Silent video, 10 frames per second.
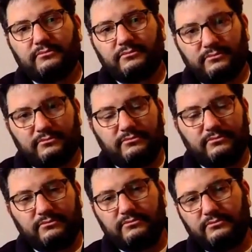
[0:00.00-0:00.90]

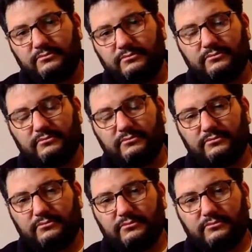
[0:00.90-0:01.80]

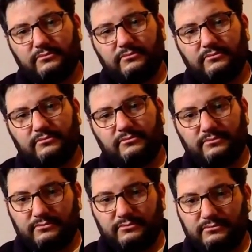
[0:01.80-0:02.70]

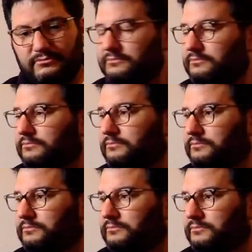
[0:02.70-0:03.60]

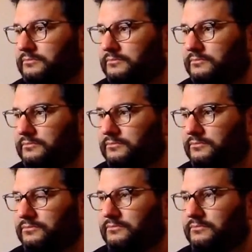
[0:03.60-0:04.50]

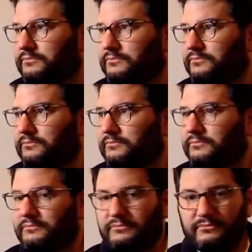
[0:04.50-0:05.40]

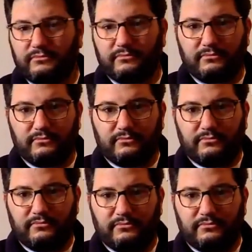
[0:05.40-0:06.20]
No words are spoken by the person on screen.